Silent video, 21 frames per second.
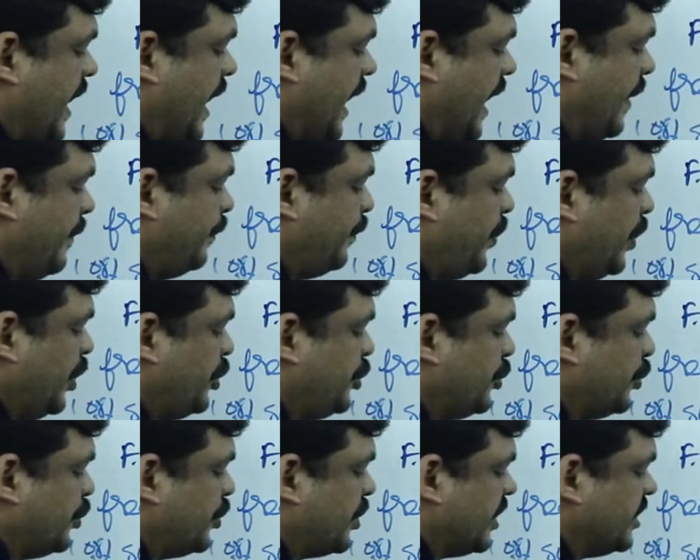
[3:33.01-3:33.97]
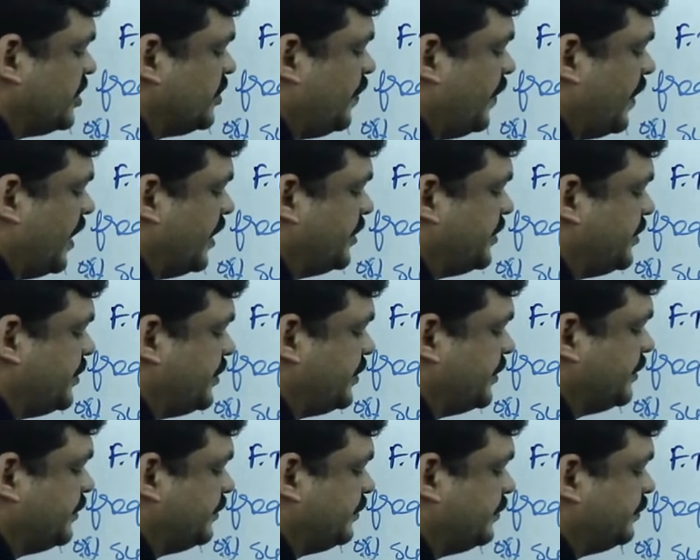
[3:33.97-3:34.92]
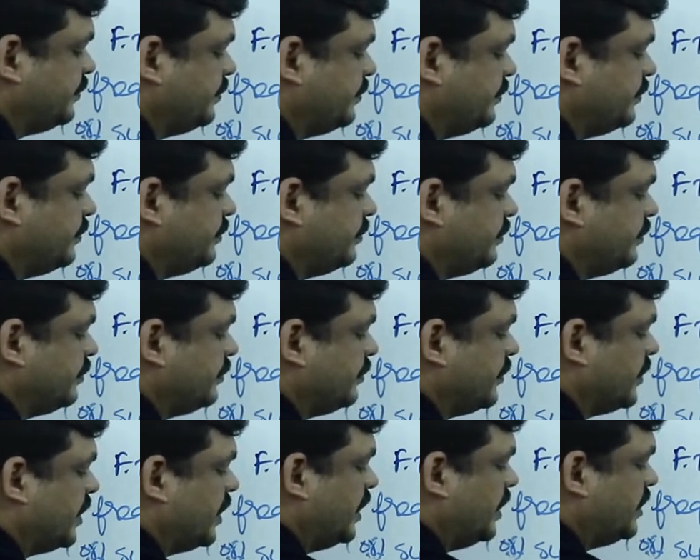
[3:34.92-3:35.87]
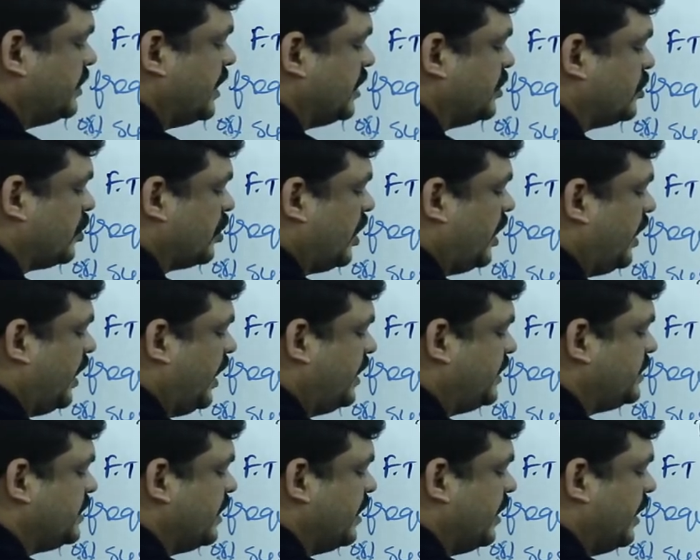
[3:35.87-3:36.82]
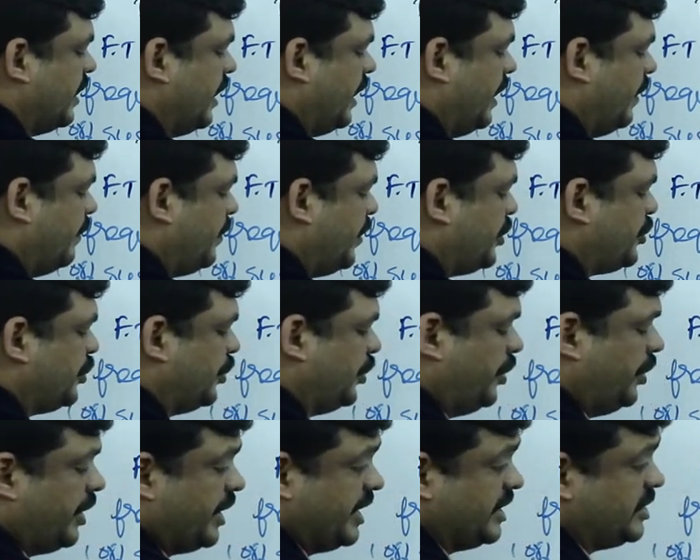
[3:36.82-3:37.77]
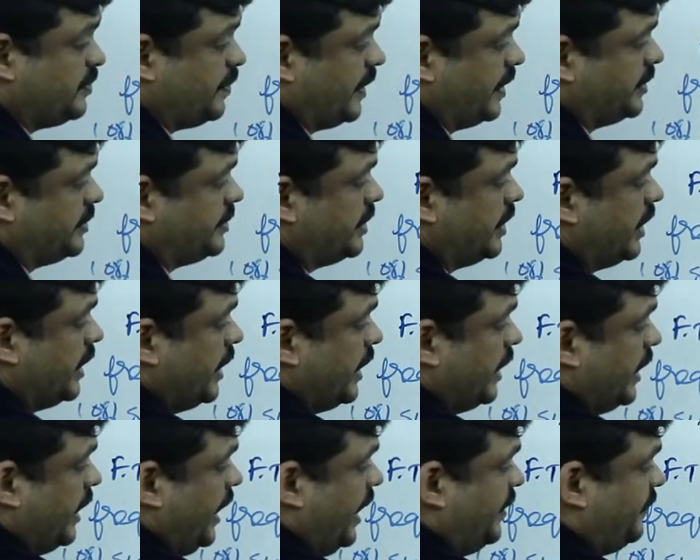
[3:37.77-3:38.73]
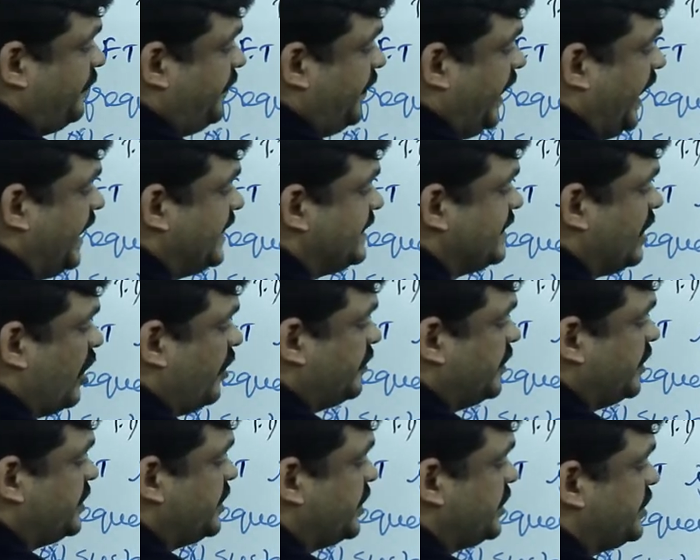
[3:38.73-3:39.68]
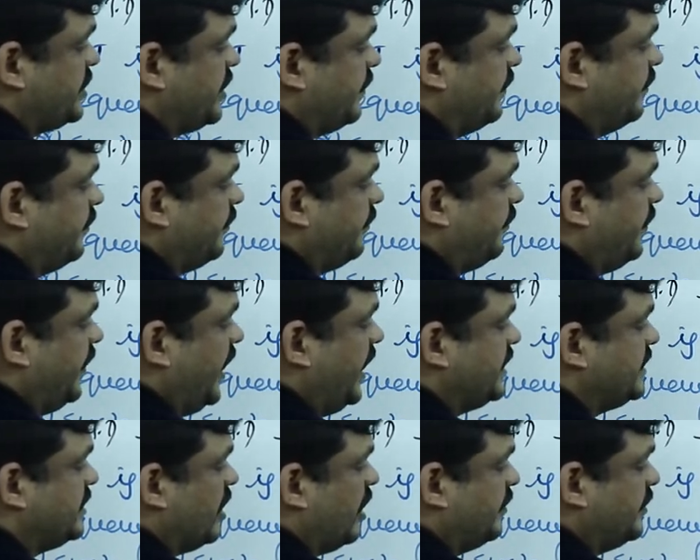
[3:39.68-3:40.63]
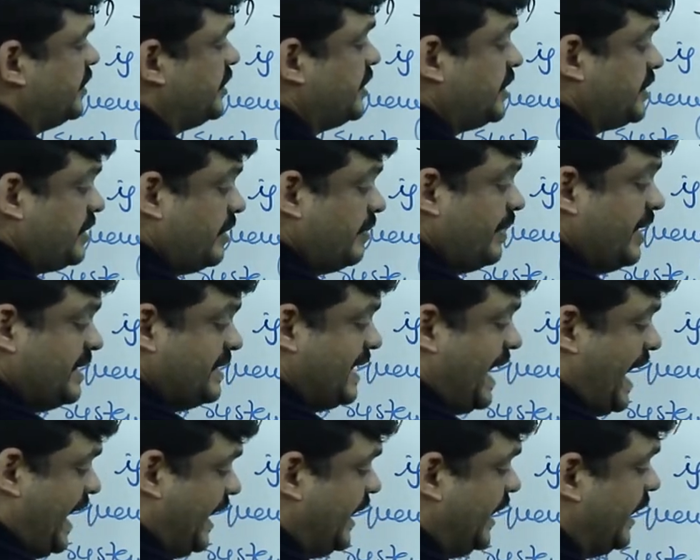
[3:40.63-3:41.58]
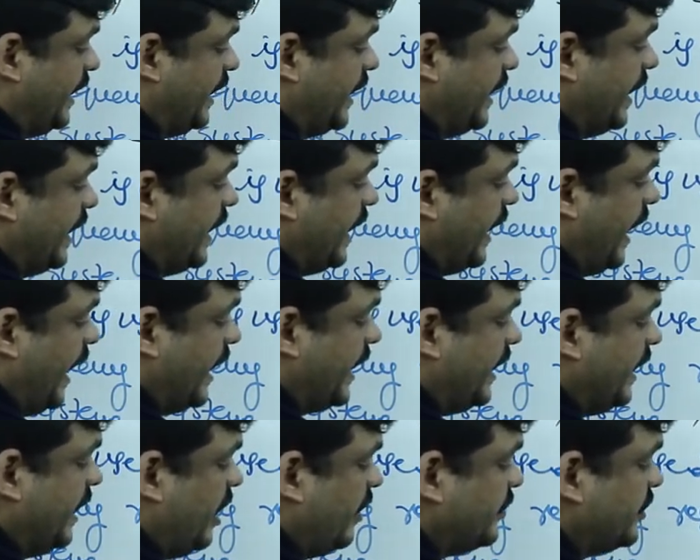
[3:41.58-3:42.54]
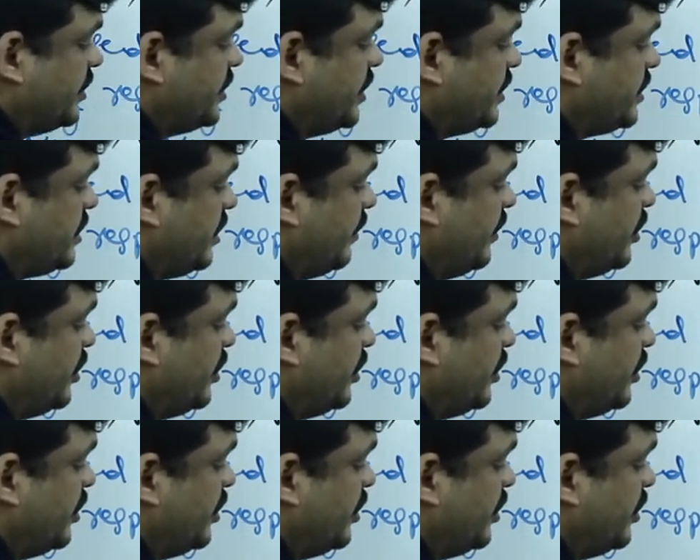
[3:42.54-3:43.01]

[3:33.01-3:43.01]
amplitude response. It is also called as amplitude response. And phase of the system means angle. Angle of the system